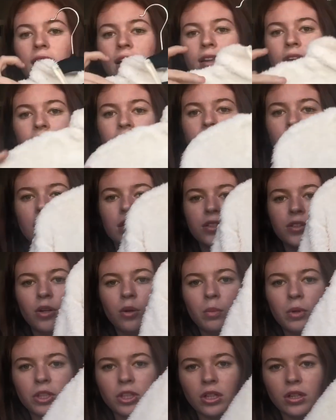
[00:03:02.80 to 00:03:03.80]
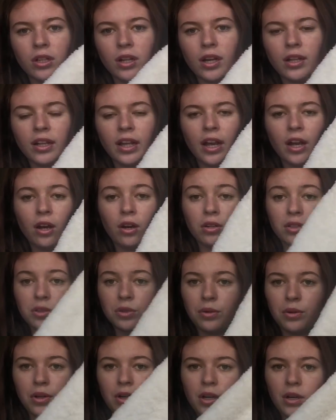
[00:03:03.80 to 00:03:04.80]
I like that so much online that I also
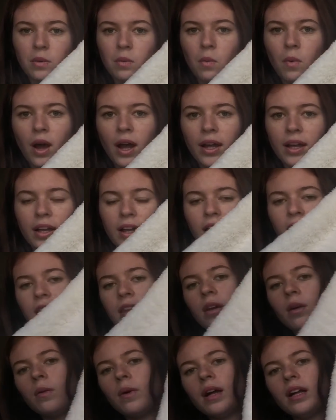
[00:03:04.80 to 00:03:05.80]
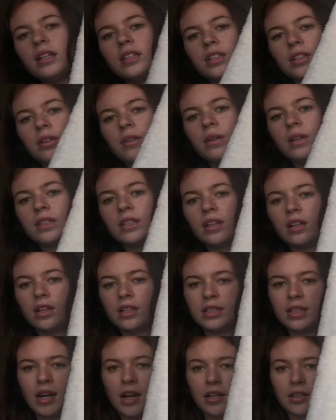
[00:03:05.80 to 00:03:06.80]
ordered in white, and I think white is cute because it
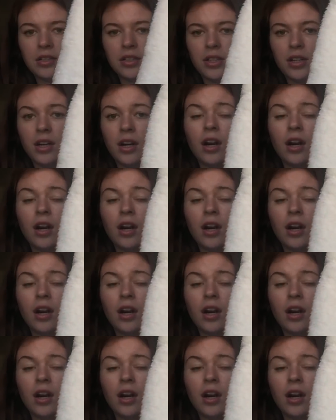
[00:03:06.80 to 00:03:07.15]
looks nice